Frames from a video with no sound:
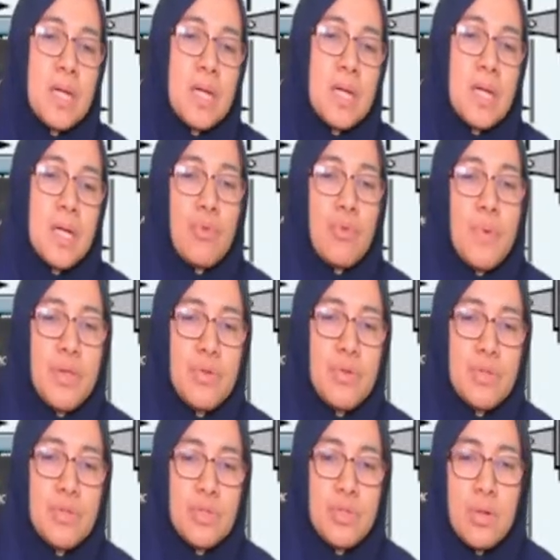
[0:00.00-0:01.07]
We will use
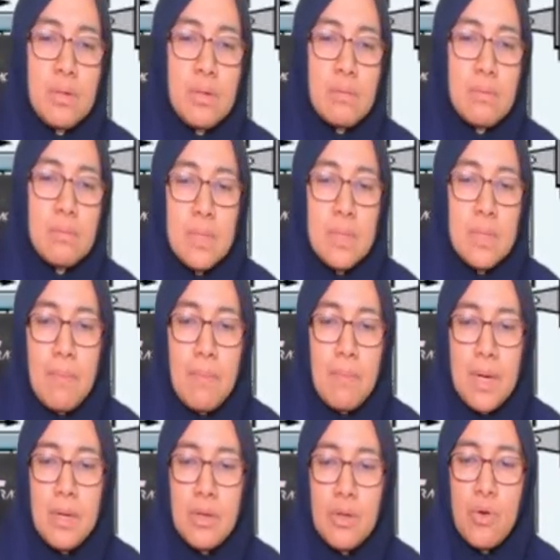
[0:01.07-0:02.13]
node
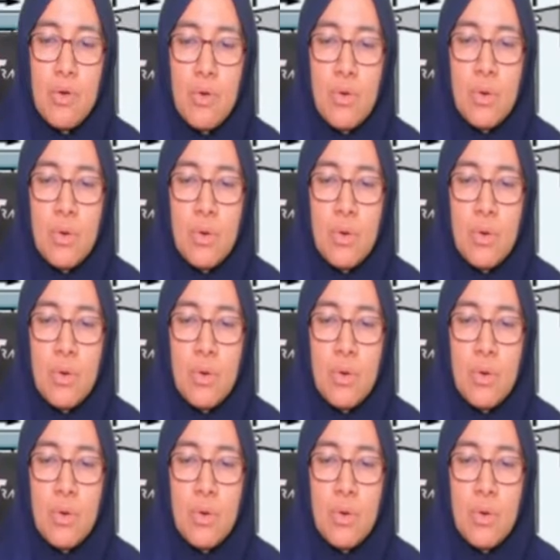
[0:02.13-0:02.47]
number, node,